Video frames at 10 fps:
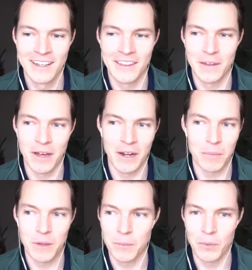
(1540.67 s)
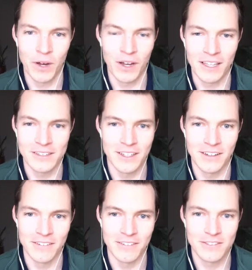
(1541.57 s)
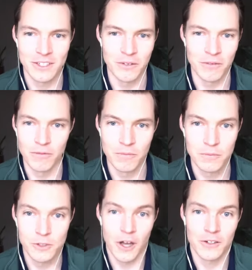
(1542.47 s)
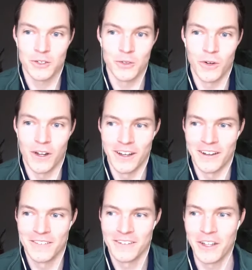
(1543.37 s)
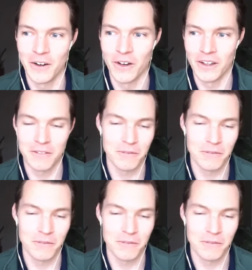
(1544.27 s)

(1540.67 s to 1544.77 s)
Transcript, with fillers: the amount of people i get to to talk to on a you know uh,